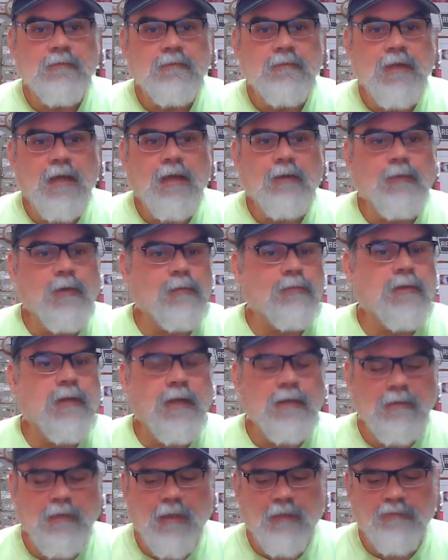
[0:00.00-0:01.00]
Yeah, we would
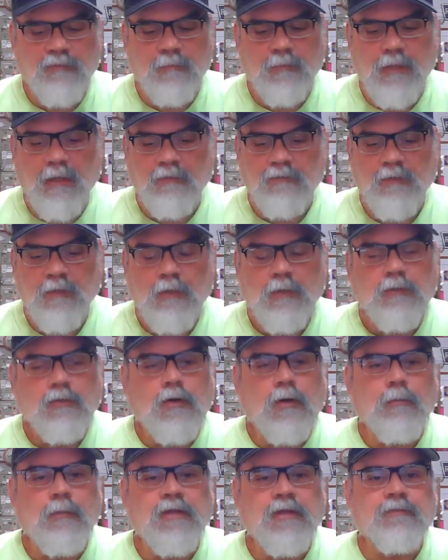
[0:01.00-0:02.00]
like to have some guests.
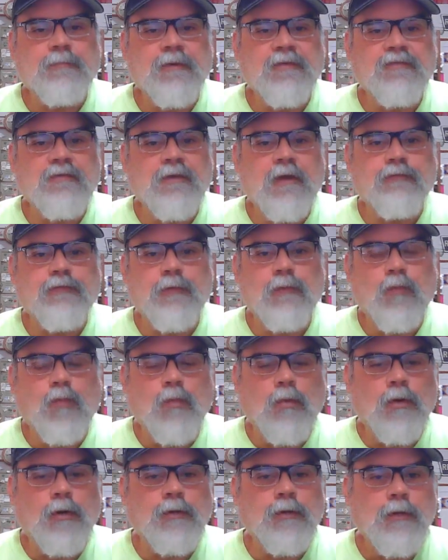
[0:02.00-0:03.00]
Normally it's myself and
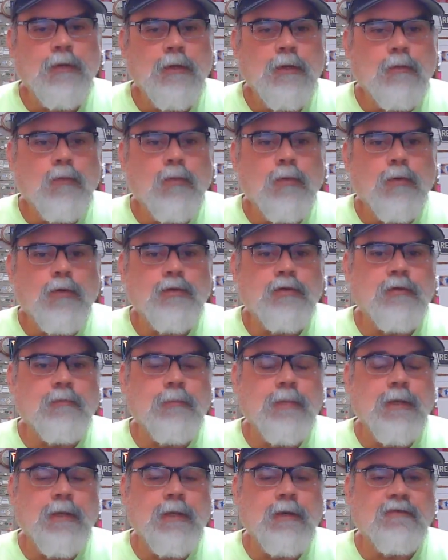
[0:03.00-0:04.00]
Warren. Warren
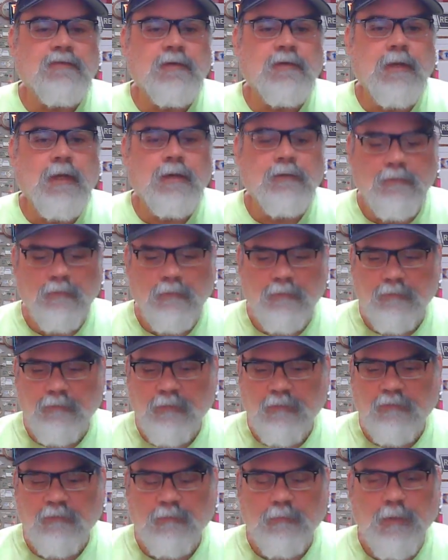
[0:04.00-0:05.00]
couldn't be here tonight, so it's
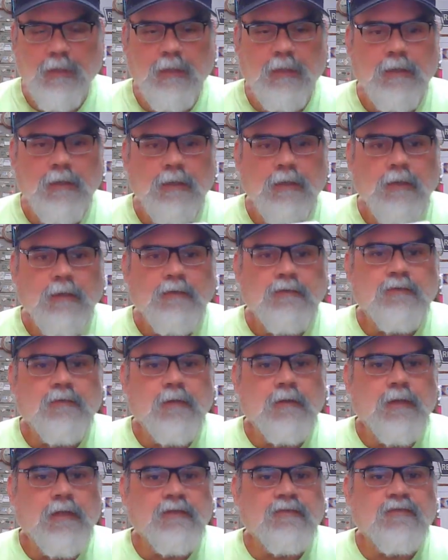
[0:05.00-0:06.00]
just me.
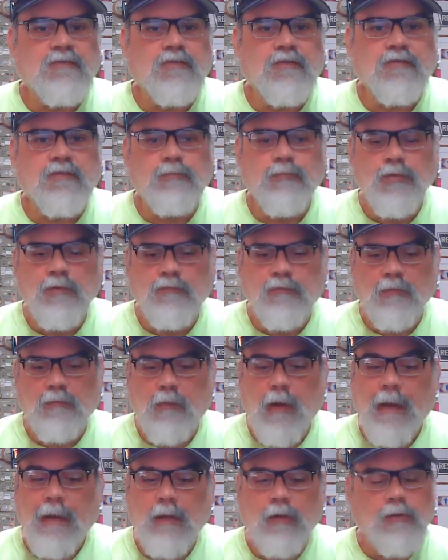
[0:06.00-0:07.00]
So let's just move
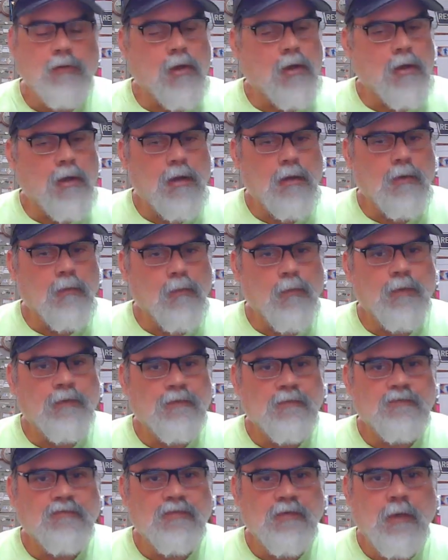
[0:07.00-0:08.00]
right along with
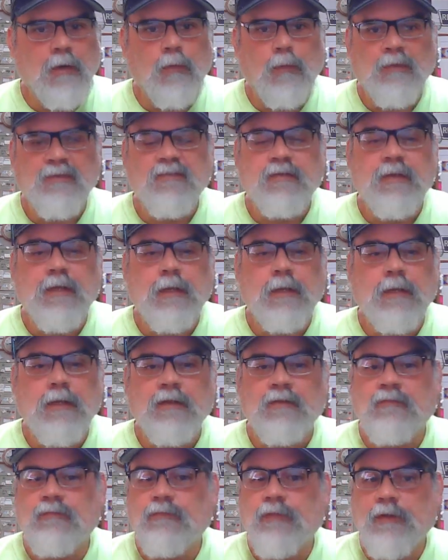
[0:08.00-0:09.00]
the show. Once again,
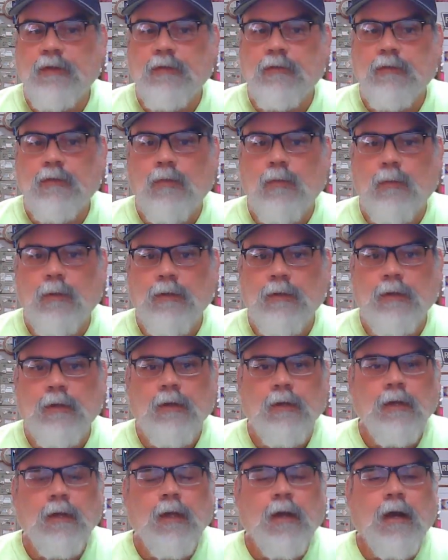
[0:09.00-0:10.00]
it's Vendor Corner.